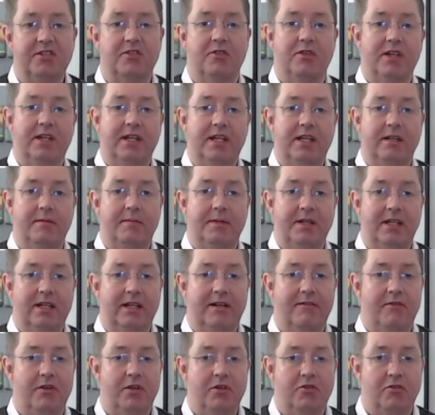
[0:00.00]
So you need to be
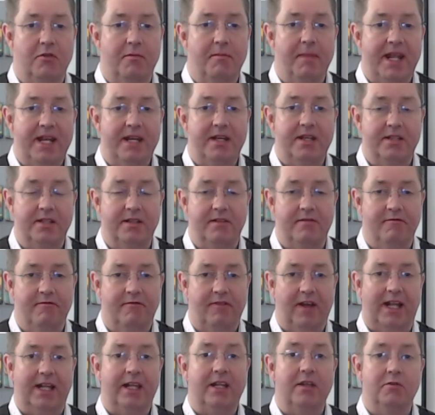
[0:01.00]
delivering tremendous
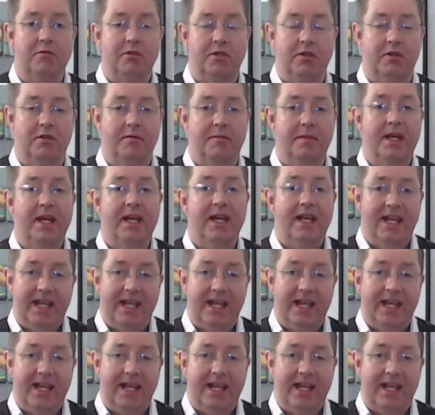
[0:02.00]
value to them